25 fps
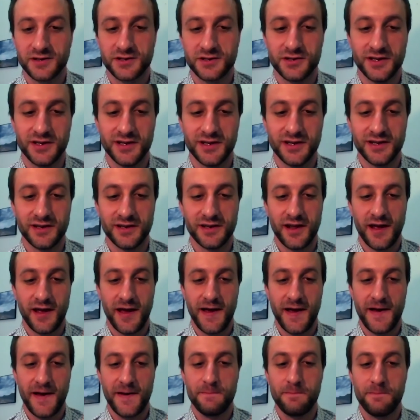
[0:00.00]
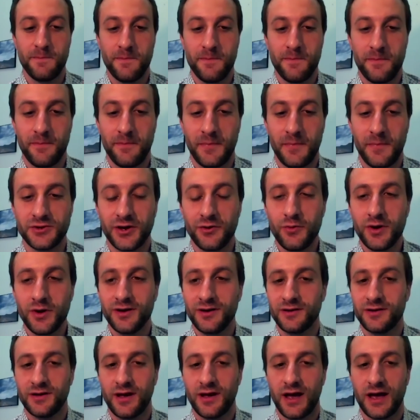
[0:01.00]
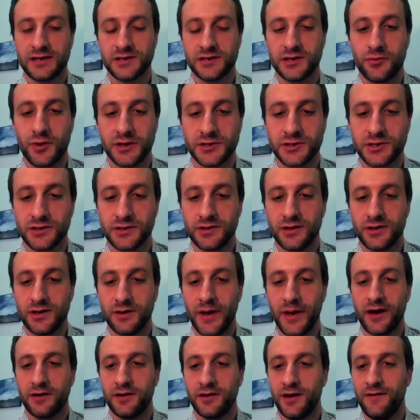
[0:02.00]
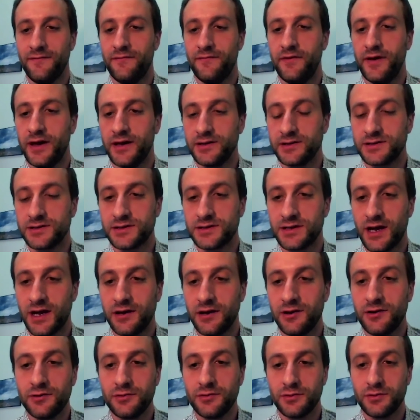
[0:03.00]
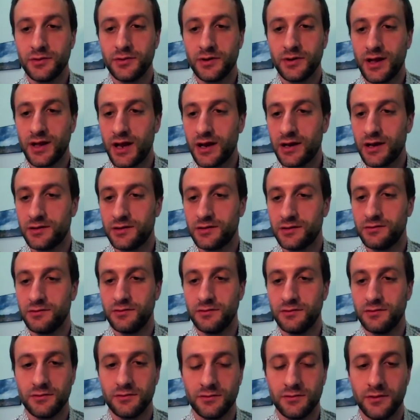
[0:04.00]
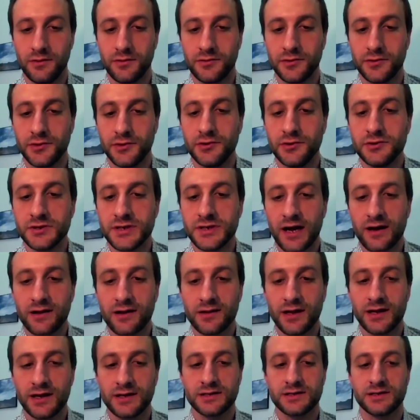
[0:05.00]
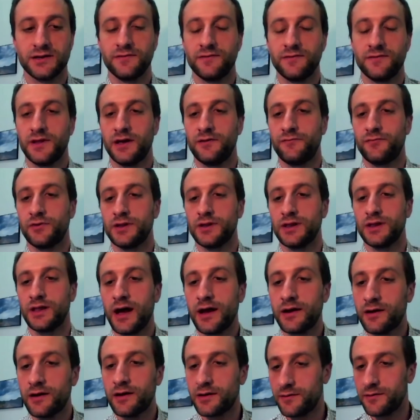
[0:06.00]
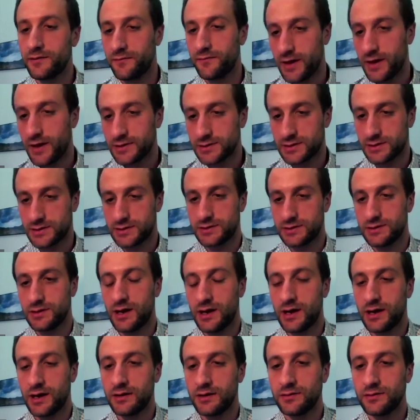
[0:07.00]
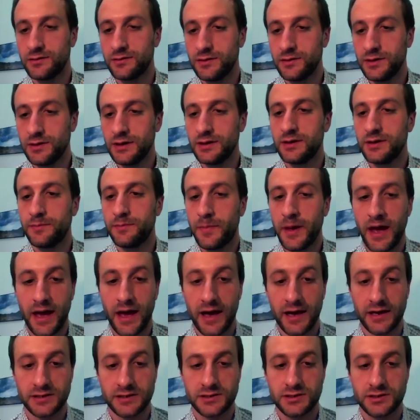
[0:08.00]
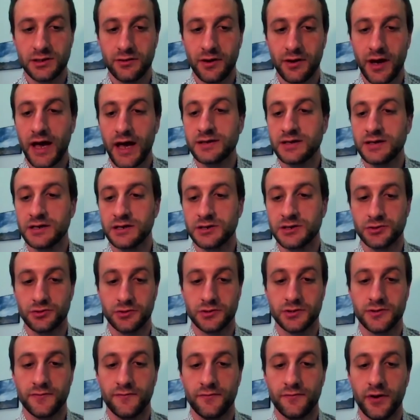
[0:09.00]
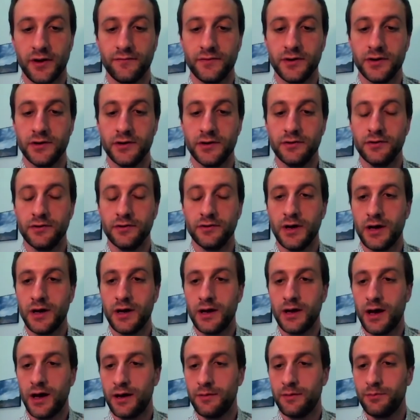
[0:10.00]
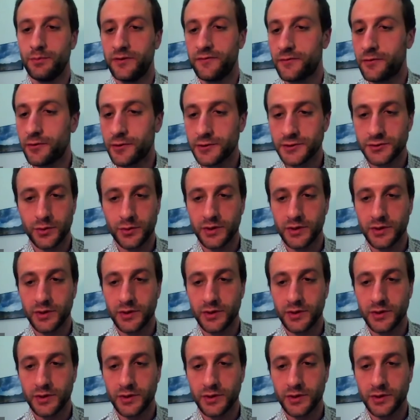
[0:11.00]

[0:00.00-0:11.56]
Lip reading: Janine. So I want to ask a question about events. I know a lot of local news outlets, they've relied on events in the past, you know, as a source of revenue. But of course,